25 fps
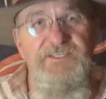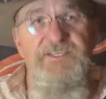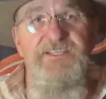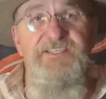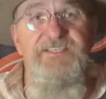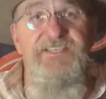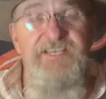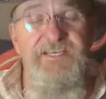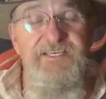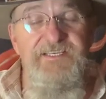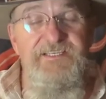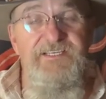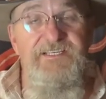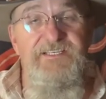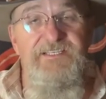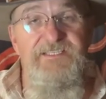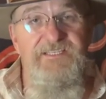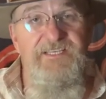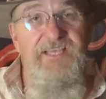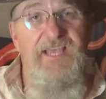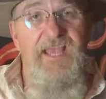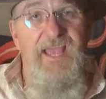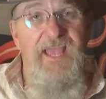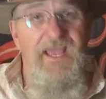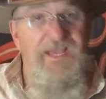the seasons
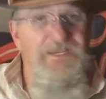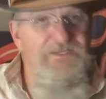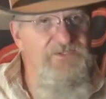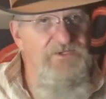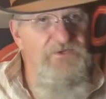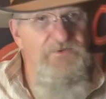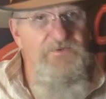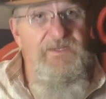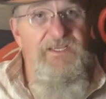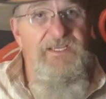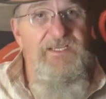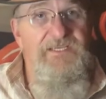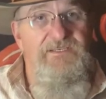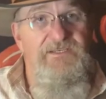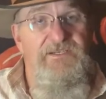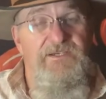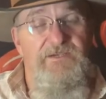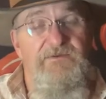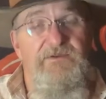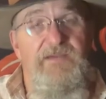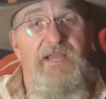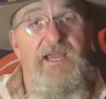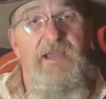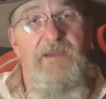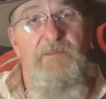as you need to.
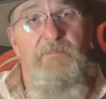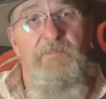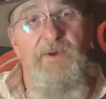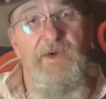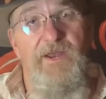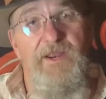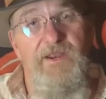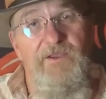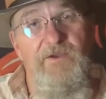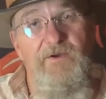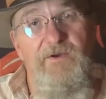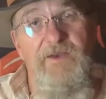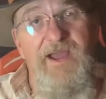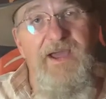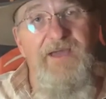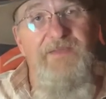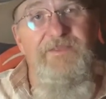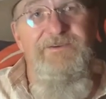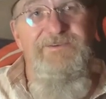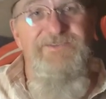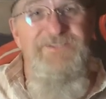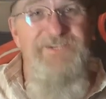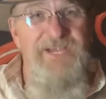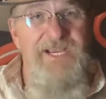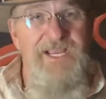But uh, go down there,
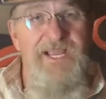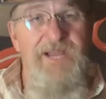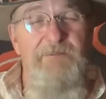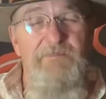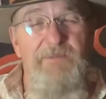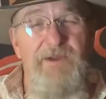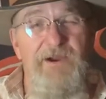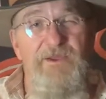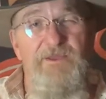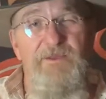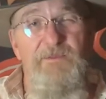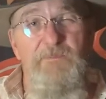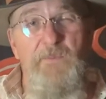check out my other